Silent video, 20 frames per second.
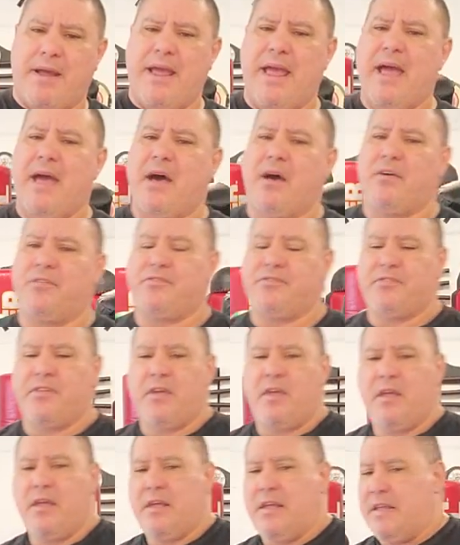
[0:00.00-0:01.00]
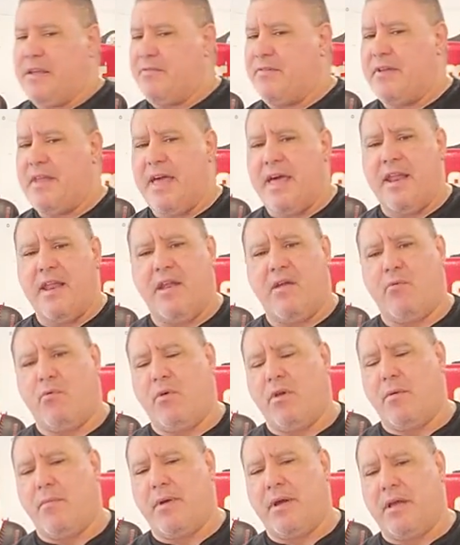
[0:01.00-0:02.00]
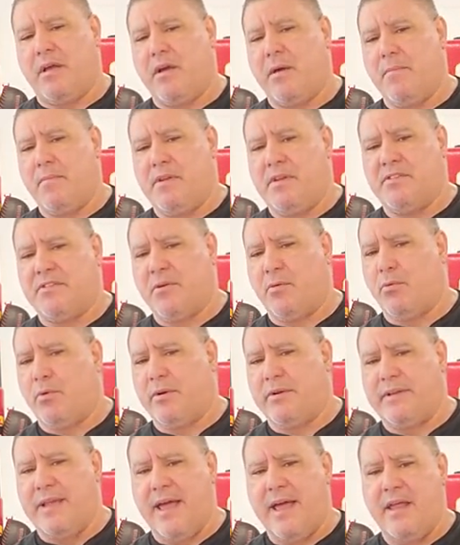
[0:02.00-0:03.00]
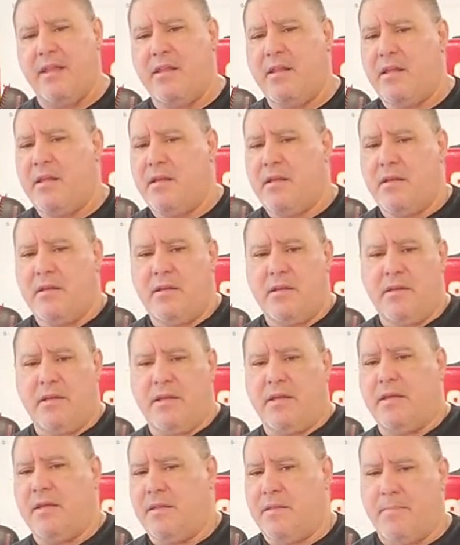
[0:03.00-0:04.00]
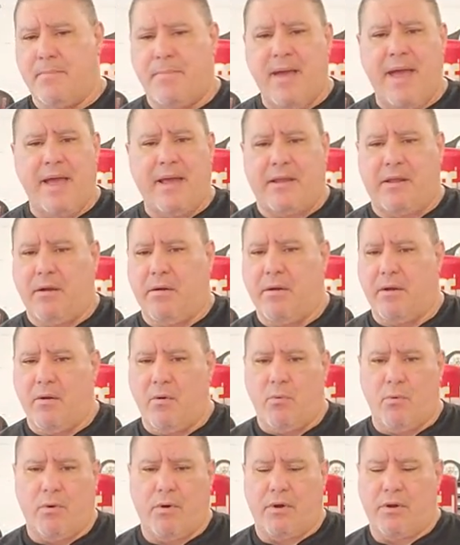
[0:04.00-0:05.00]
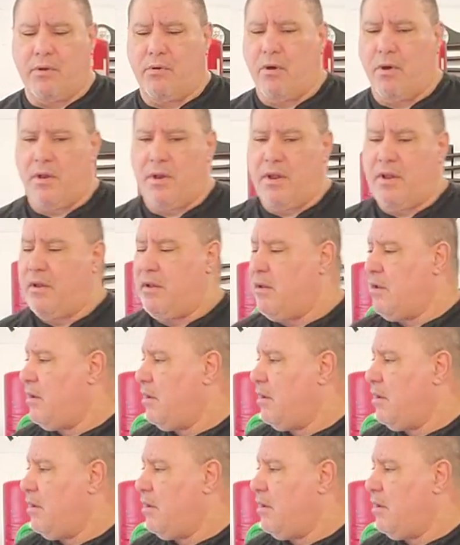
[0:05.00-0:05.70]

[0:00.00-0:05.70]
house, even had it at one of my companies I worked at in the back area working on it.